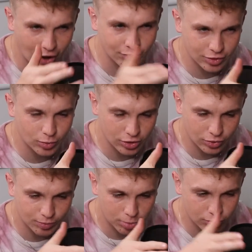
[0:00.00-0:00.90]
I see what
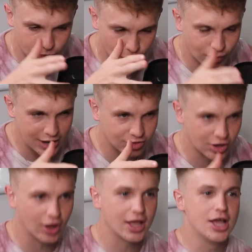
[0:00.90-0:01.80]
you're raising.
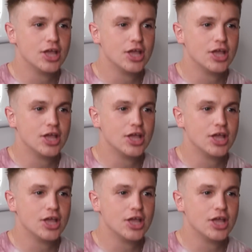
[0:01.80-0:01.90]
Like,